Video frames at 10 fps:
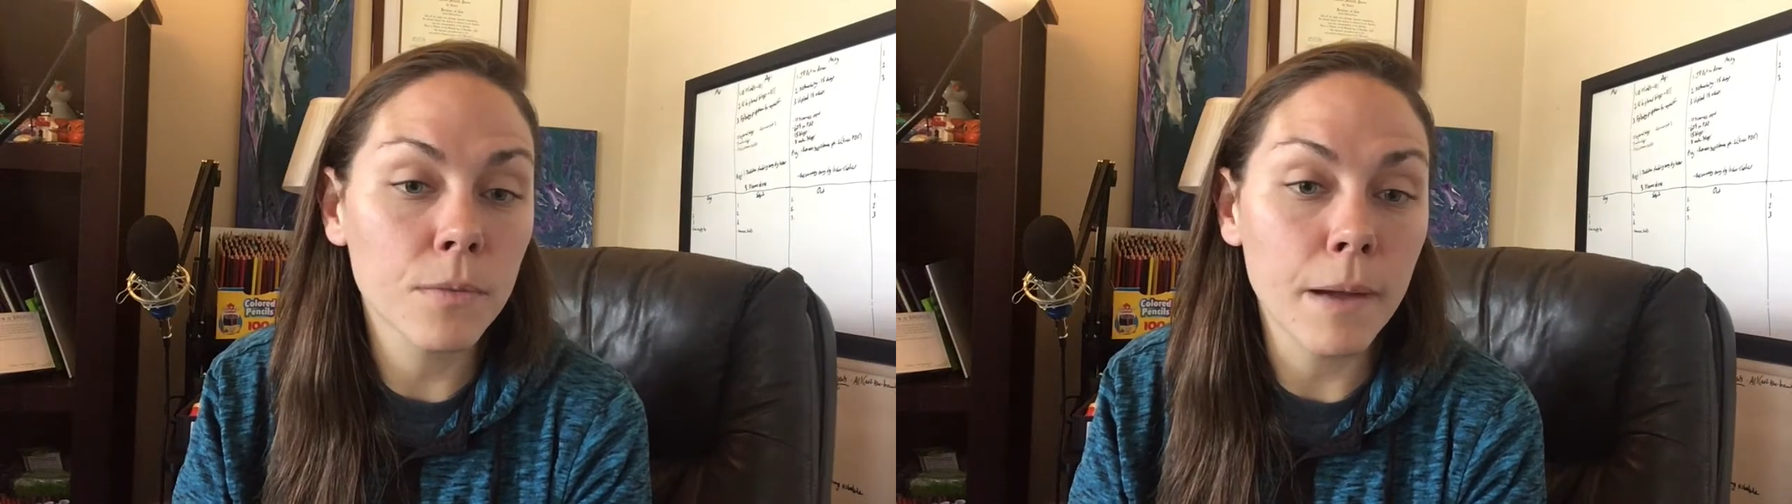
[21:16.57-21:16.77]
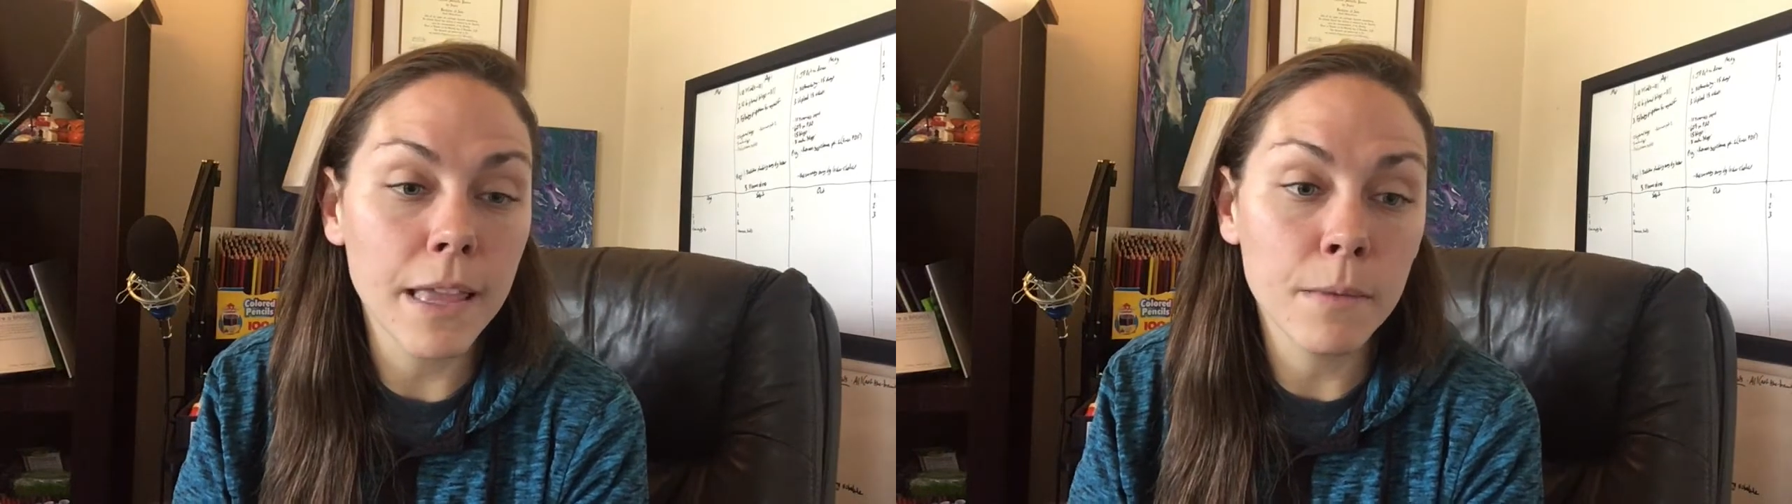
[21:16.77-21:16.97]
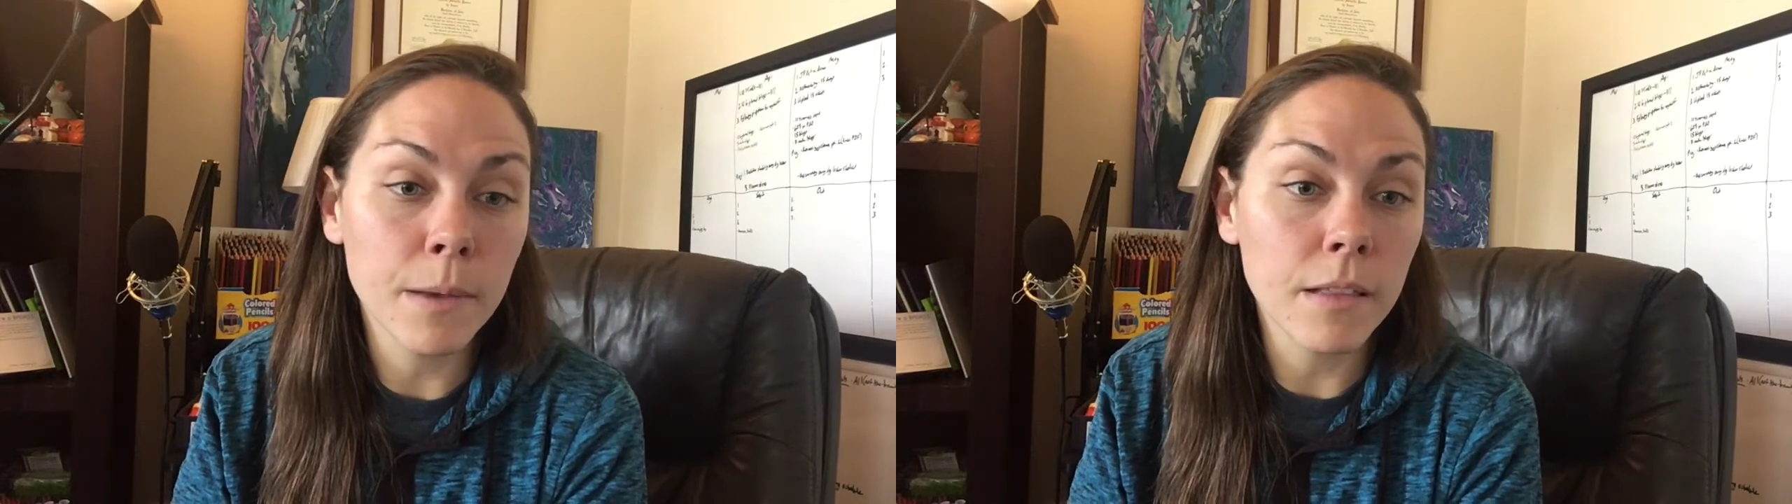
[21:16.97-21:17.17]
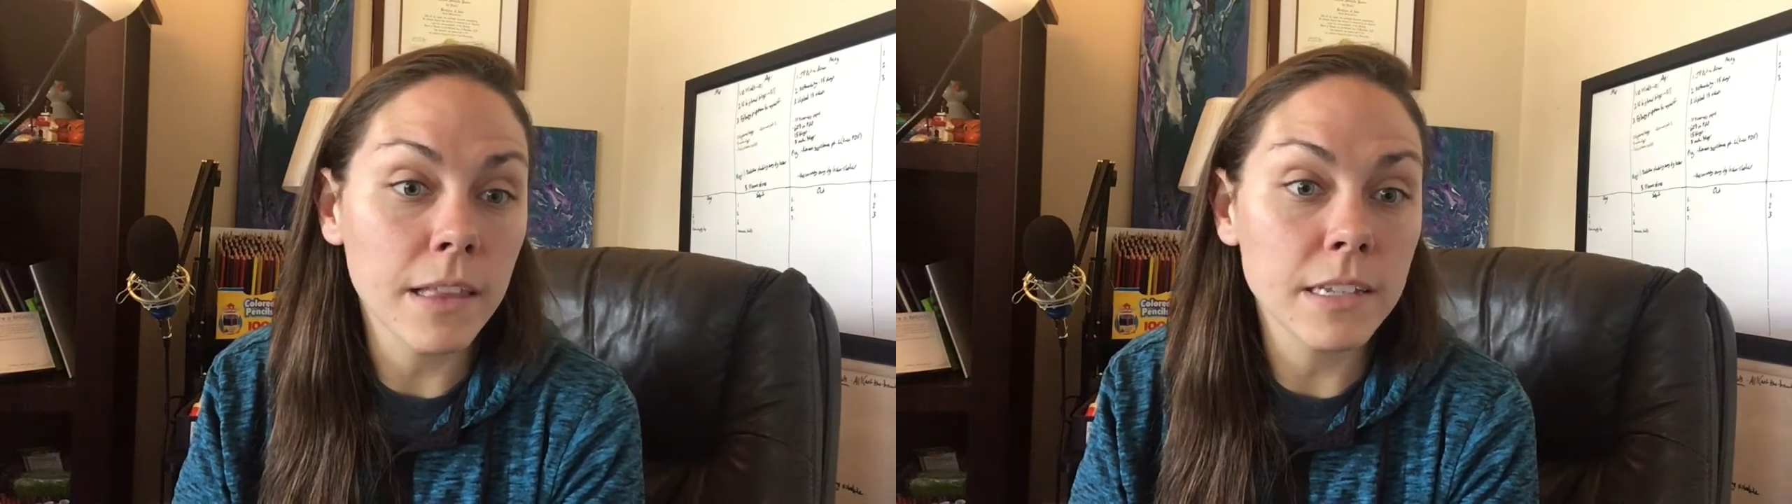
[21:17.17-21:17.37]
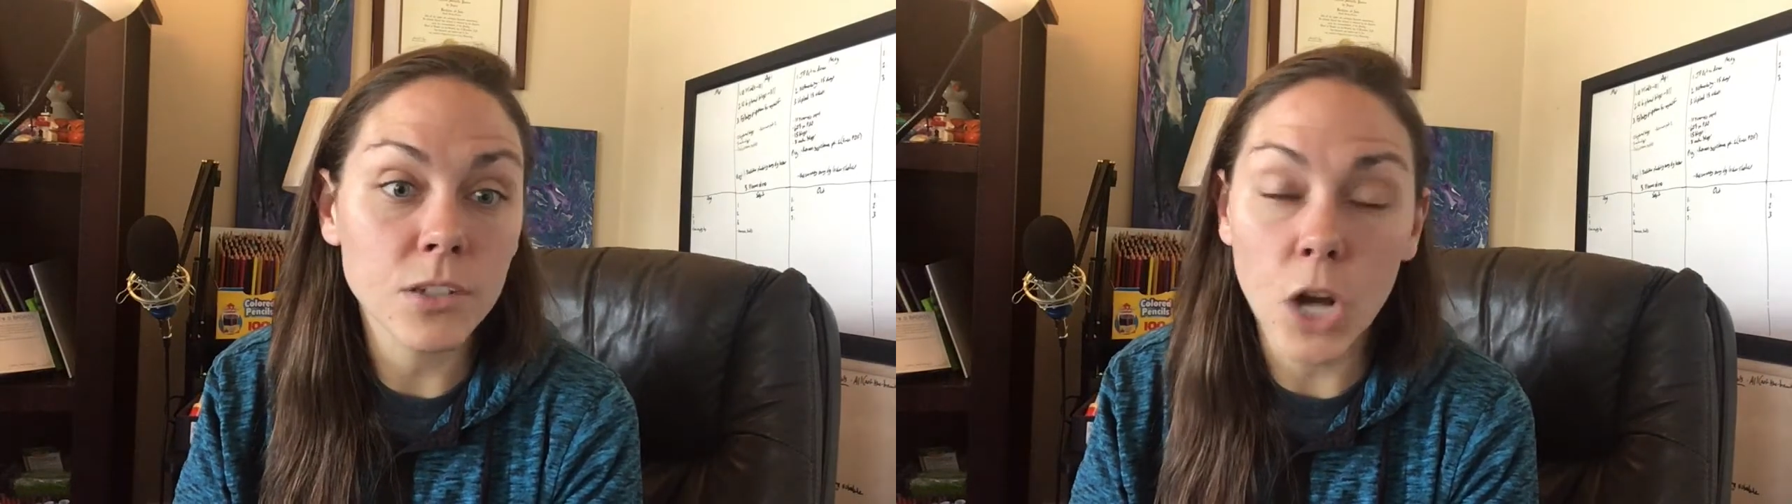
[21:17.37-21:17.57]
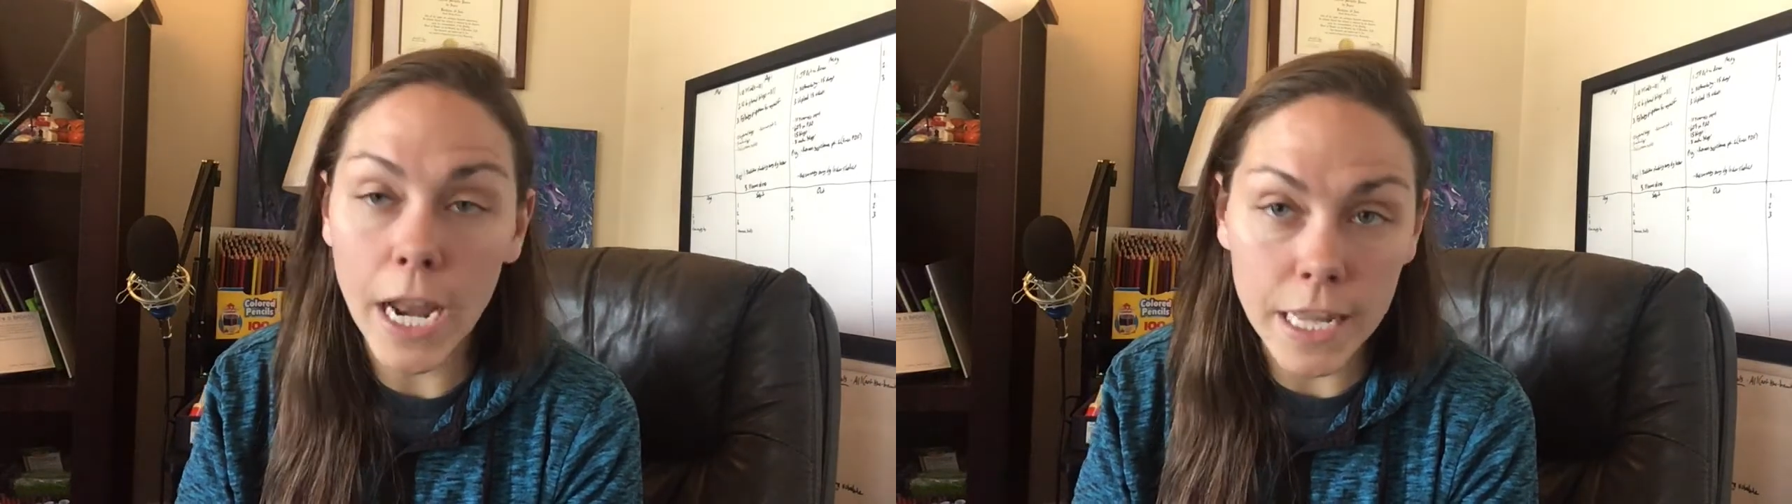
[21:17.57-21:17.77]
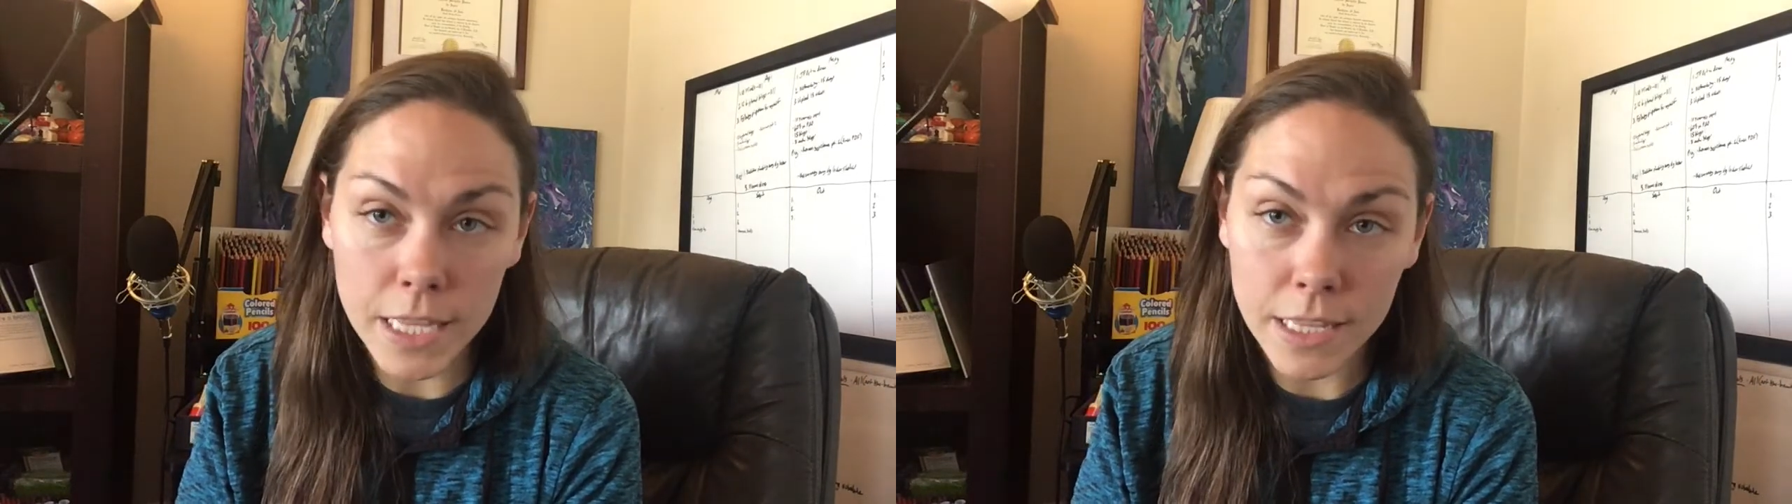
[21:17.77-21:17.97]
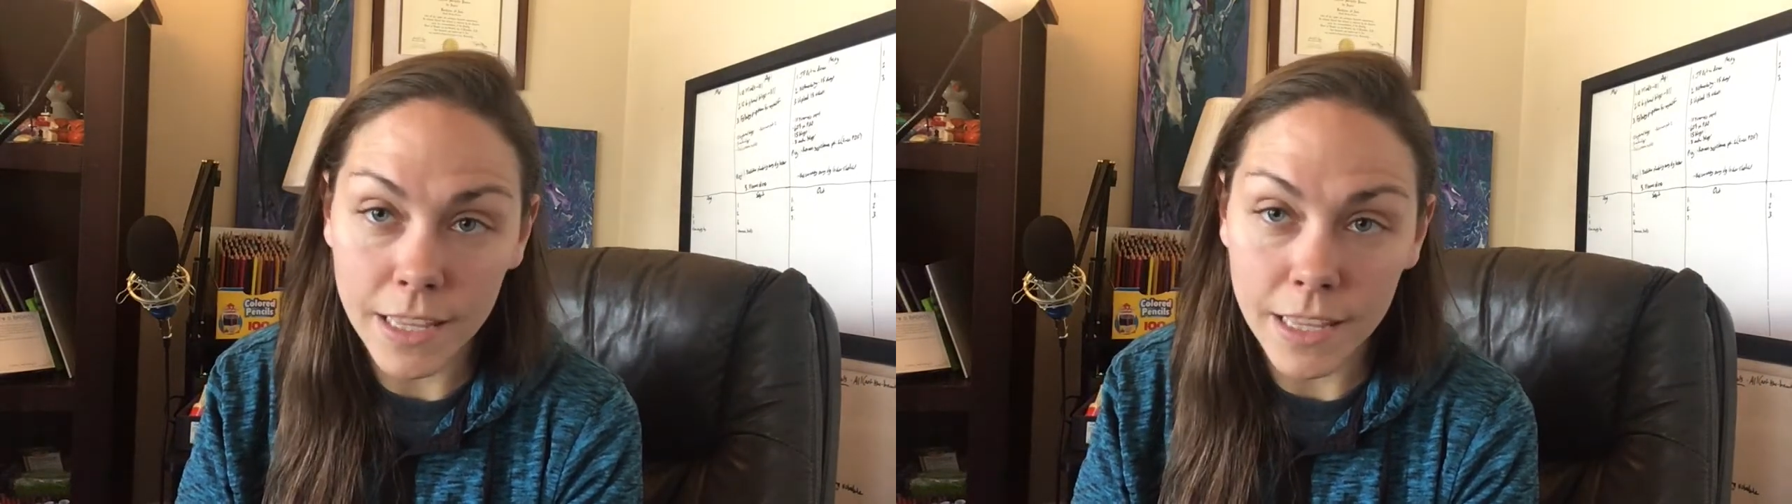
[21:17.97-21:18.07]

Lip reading: my email list or anything